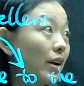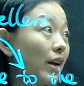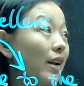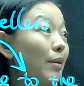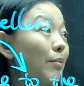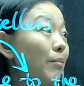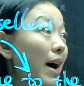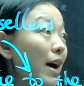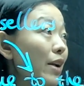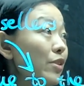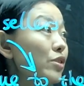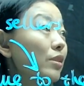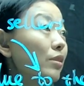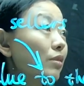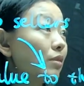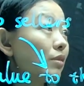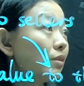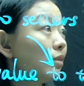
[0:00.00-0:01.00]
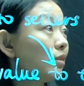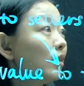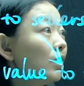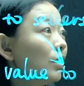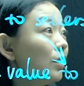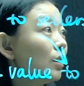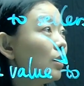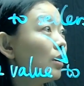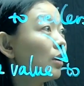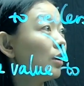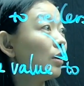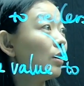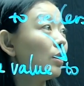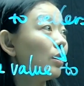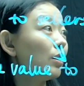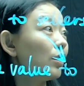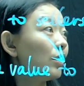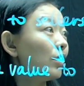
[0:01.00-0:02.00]
okay? The marginal
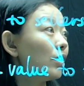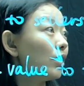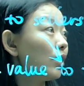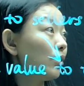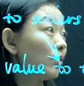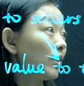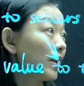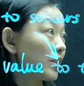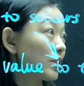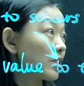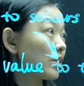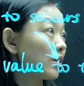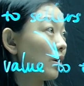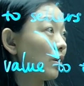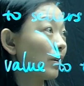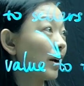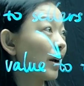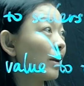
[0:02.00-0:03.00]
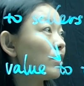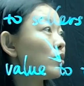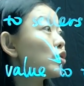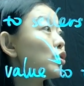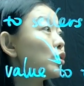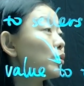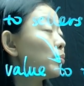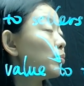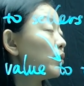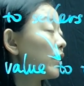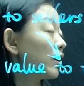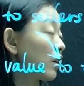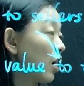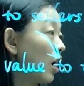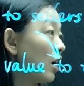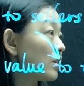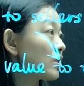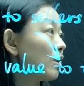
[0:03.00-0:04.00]
unit, okay? To the
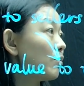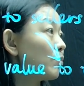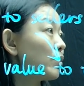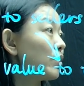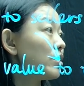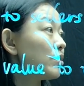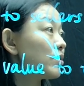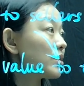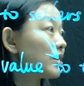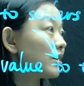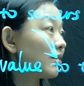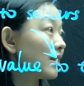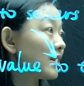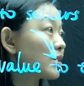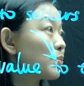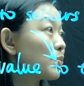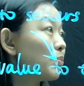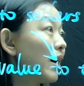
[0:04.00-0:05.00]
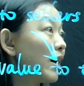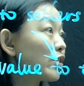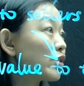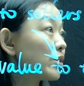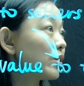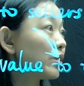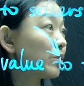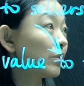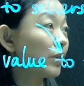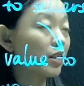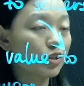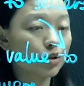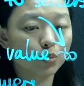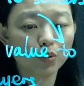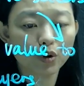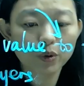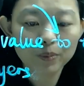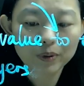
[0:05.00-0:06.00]
cost of producing this marginal
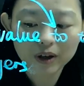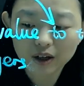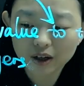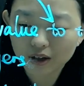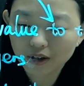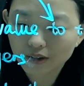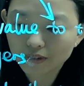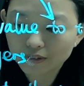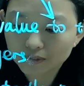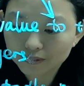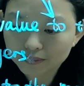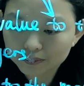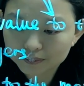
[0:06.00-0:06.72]
unit will be